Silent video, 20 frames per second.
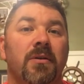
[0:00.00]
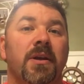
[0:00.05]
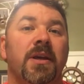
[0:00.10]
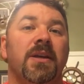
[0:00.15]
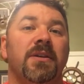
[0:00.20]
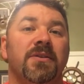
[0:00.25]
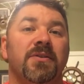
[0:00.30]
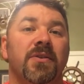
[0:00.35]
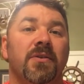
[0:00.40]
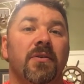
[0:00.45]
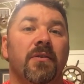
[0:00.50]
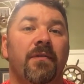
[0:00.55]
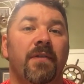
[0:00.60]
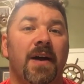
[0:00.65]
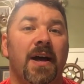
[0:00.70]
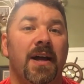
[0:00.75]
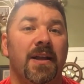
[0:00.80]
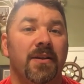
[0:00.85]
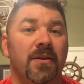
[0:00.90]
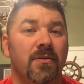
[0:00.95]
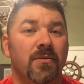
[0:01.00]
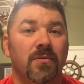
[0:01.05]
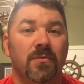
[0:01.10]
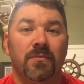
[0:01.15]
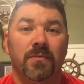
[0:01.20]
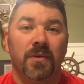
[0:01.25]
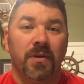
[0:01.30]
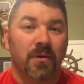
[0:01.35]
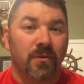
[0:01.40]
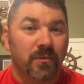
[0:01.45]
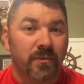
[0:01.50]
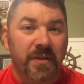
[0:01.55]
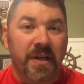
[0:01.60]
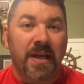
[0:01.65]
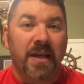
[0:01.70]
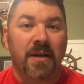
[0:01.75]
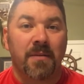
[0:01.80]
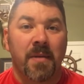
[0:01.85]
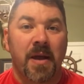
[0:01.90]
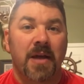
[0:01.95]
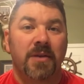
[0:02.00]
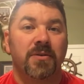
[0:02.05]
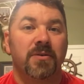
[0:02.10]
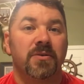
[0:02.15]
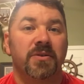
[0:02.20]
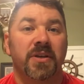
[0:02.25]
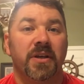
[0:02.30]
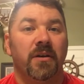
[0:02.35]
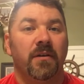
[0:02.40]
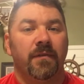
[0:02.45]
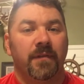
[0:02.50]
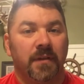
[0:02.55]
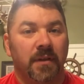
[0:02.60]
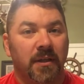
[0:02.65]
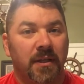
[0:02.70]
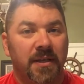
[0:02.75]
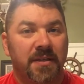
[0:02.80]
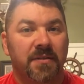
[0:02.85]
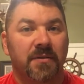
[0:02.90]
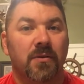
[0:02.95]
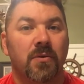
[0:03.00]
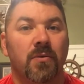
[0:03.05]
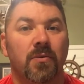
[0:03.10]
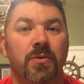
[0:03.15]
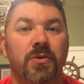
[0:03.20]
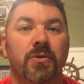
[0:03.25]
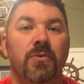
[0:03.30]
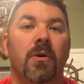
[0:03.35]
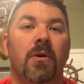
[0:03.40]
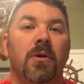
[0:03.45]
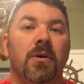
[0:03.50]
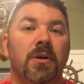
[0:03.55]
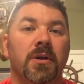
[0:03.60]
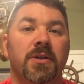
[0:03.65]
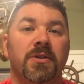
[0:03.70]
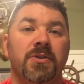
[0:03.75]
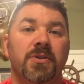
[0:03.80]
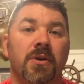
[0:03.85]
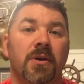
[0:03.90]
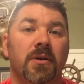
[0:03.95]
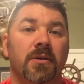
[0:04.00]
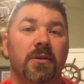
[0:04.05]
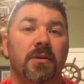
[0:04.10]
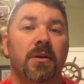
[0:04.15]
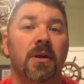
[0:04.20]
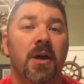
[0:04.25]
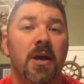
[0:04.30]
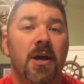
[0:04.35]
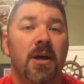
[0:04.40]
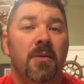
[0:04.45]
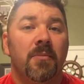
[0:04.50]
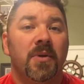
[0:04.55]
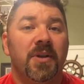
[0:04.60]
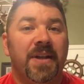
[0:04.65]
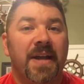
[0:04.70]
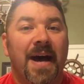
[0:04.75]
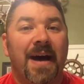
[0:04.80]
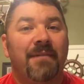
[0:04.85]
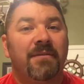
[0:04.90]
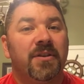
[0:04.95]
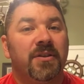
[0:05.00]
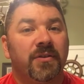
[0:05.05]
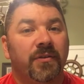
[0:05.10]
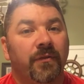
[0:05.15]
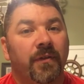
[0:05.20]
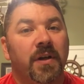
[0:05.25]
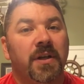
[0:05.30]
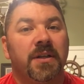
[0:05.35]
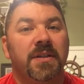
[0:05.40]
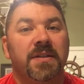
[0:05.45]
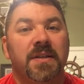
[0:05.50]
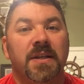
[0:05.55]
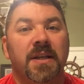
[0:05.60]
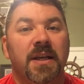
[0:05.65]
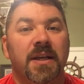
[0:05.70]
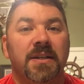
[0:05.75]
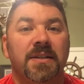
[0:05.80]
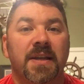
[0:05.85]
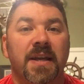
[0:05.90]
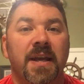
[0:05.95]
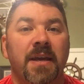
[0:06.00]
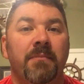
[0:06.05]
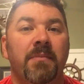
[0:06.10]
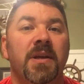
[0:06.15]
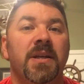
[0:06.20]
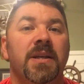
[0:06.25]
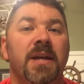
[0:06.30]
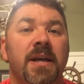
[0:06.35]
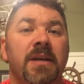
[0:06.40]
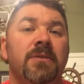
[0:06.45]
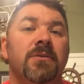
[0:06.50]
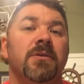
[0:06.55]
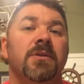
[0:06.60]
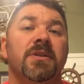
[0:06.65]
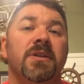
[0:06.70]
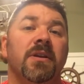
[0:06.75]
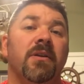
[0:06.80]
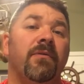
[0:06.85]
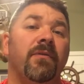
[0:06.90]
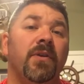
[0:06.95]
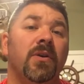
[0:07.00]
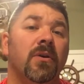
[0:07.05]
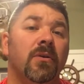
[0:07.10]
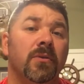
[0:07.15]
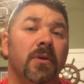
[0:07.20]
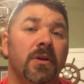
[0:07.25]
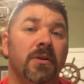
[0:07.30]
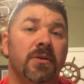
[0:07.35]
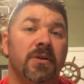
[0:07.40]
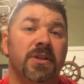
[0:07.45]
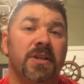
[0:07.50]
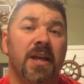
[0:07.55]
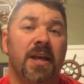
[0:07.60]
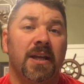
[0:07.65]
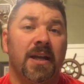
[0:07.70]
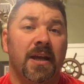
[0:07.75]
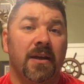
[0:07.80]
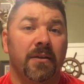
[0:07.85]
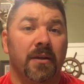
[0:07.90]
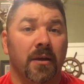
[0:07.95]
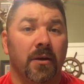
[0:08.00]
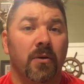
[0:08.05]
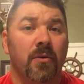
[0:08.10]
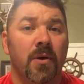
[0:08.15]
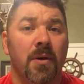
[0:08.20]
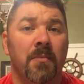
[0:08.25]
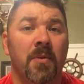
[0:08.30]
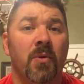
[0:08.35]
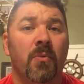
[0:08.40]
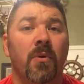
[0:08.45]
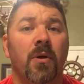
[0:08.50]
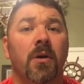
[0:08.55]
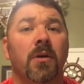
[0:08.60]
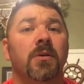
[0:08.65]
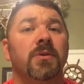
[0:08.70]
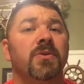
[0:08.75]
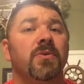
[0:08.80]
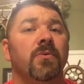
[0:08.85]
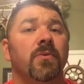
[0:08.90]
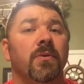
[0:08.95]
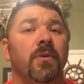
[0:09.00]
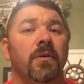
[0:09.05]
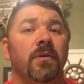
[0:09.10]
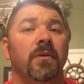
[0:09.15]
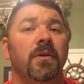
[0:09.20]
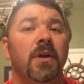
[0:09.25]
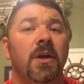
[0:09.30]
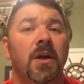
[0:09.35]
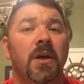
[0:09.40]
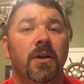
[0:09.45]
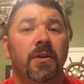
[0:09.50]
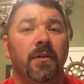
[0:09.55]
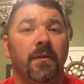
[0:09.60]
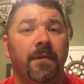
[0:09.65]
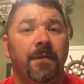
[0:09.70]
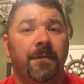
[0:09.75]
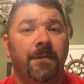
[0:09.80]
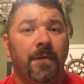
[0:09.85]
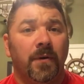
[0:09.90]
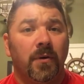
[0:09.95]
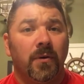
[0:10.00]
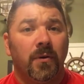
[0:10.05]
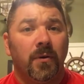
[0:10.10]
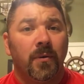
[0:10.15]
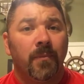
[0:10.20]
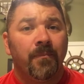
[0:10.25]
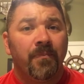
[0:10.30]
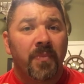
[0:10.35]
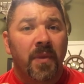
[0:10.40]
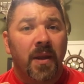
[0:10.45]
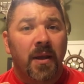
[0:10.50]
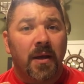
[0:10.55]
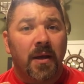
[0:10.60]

to get certified. Don't take them out yourself unless, of course, you are an instructor. But diving, as fun as it is, can be dangerous. And if you don't understand how the equipment works or the full